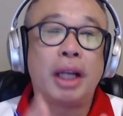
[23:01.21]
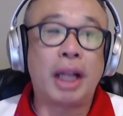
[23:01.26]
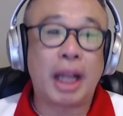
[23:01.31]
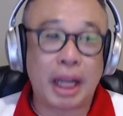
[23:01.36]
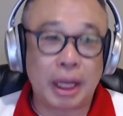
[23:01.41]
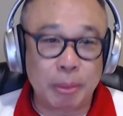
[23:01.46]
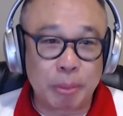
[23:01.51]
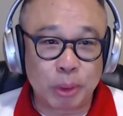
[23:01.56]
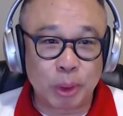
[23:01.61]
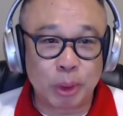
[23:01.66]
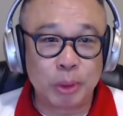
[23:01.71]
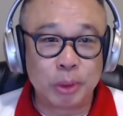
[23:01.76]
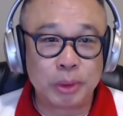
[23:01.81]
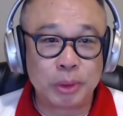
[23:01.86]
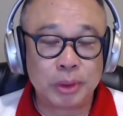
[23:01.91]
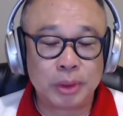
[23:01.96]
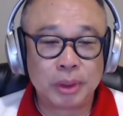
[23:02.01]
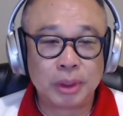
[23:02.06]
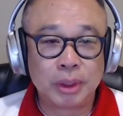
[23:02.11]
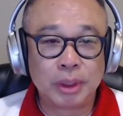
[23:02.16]
in
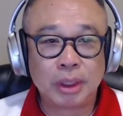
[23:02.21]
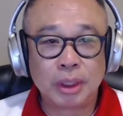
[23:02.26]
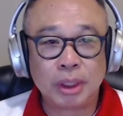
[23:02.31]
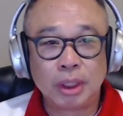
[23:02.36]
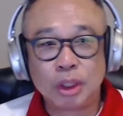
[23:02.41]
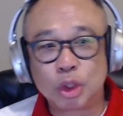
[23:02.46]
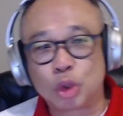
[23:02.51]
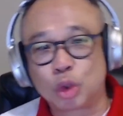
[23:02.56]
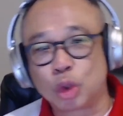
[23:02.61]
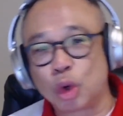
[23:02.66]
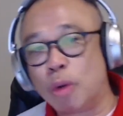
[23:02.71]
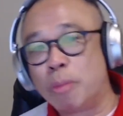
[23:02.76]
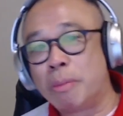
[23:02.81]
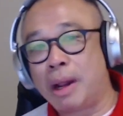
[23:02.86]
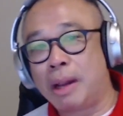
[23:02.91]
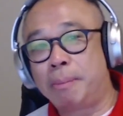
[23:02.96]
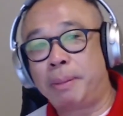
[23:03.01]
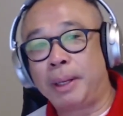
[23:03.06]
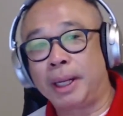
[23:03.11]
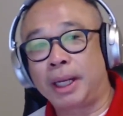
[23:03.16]
April, drove
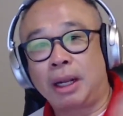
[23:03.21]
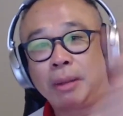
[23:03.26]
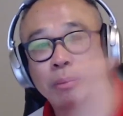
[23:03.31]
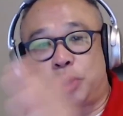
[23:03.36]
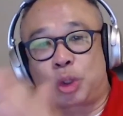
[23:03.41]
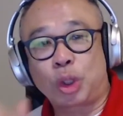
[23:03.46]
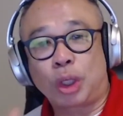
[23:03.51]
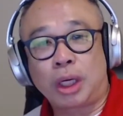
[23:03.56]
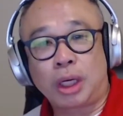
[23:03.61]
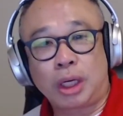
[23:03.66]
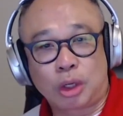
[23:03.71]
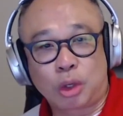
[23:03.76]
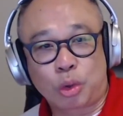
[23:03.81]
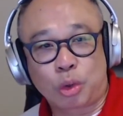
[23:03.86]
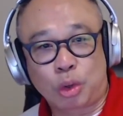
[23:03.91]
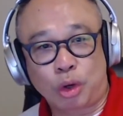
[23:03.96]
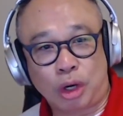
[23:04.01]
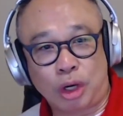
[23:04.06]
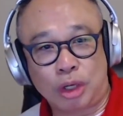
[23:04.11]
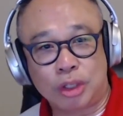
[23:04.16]
my pickup truck
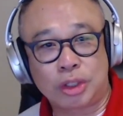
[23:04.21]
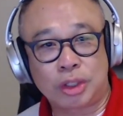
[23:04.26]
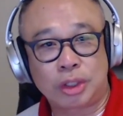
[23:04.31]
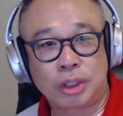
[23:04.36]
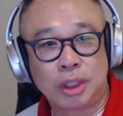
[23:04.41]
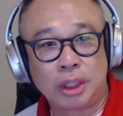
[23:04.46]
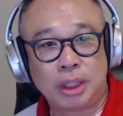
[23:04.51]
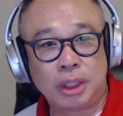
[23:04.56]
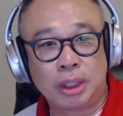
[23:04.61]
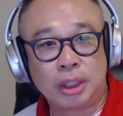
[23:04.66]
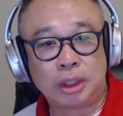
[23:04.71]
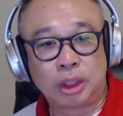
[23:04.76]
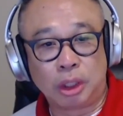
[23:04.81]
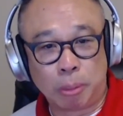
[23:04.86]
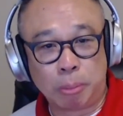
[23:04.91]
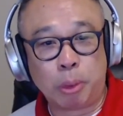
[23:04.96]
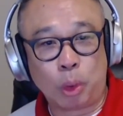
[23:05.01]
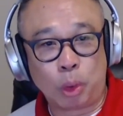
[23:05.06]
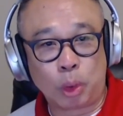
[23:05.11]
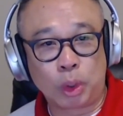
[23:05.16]
across
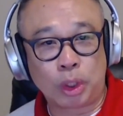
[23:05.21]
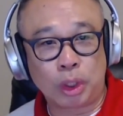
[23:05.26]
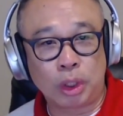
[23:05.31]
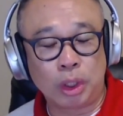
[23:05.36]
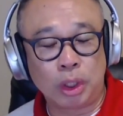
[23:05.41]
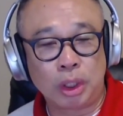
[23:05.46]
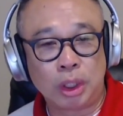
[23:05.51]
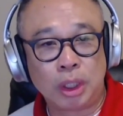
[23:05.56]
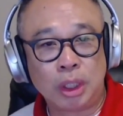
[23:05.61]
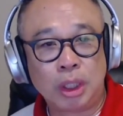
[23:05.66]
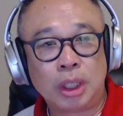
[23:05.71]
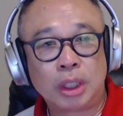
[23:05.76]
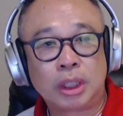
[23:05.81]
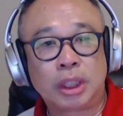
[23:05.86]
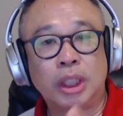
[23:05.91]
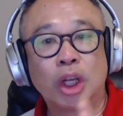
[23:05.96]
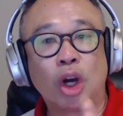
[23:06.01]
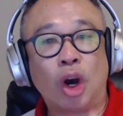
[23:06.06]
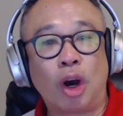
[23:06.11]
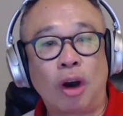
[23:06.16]
the border.
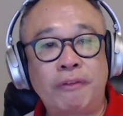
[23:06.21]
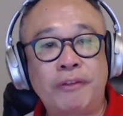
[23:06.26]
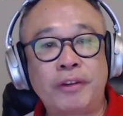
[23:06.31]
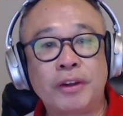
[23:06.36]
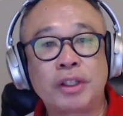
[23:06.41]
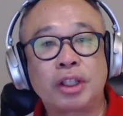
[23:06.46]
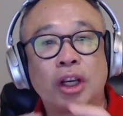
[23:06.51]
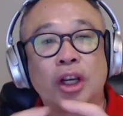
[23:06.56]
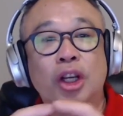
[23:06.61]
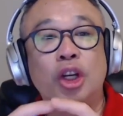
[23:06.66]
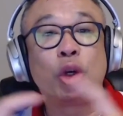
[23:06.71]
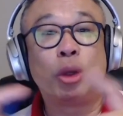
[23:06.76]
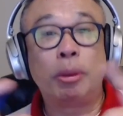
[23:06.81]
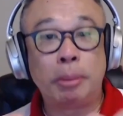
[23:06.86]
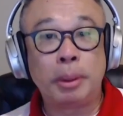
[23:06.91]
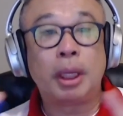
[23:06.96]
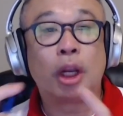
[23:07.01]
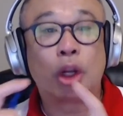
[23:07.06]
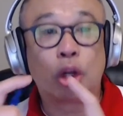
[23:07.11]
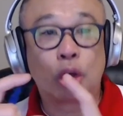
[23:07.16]
The officer gave
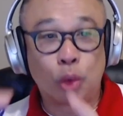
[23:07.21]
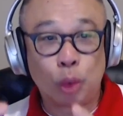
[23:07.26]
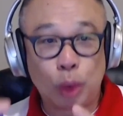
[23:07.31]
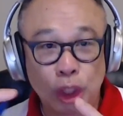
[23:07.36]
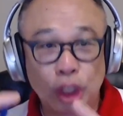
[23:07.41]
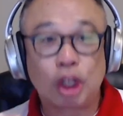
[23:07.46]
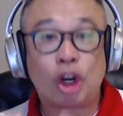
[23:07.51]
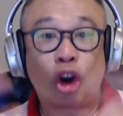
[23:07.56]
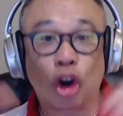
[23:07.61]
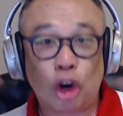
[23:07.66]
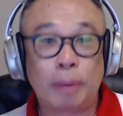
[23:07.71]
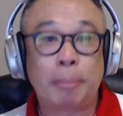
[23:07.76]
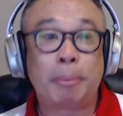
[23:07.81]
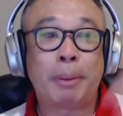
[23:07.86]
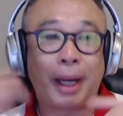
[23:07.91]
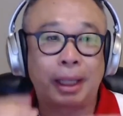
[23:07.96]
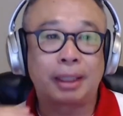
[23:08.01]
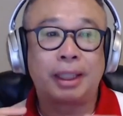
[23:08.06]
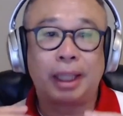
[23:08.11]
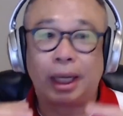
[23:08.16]
me a green card
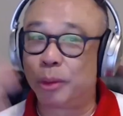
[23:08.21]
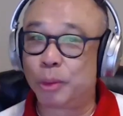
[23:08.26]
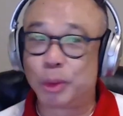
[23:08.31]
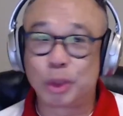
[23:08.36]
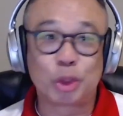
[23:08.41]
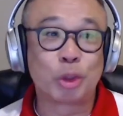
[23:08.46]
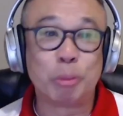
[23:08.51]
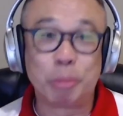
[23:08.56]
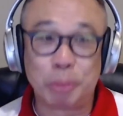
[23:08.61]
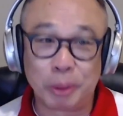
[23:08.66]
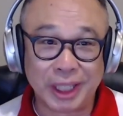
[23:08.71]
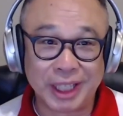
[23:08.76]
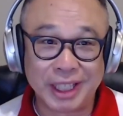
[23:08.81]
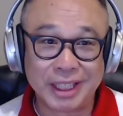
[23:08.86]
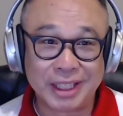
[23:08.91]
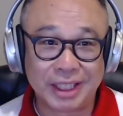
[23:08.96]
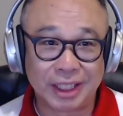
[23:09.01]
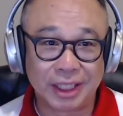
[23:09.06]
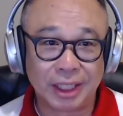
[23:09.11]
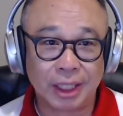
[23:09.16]
back then. It was super
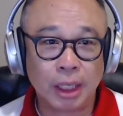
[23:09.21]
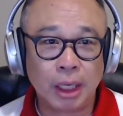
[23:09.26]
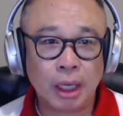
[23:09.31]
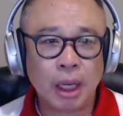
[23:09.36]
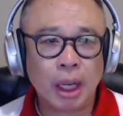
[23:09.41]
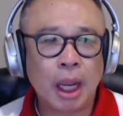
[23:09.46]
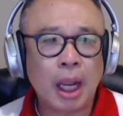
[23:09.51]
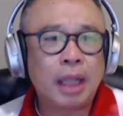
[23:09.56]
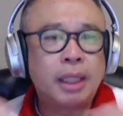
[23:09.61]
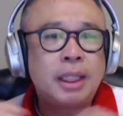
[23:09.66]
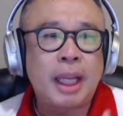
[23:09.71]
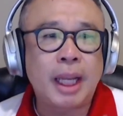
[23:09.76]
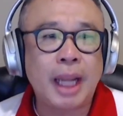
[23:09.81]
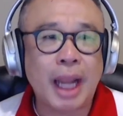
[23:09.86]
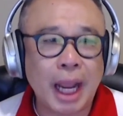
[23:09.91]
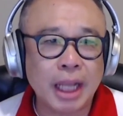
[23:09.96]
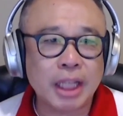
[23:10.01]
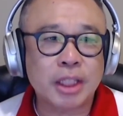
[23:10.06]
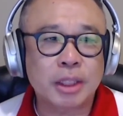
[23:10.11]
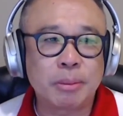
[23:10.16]
easy. And they
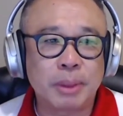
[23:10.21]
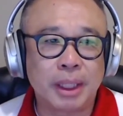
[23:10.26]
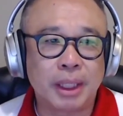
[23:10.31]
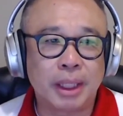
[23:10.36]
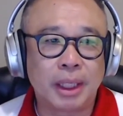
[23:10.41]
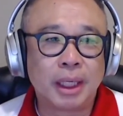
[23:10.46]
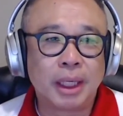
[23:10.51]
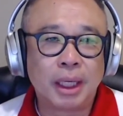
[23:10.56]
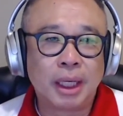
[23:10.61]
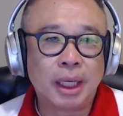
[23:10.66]
asked me,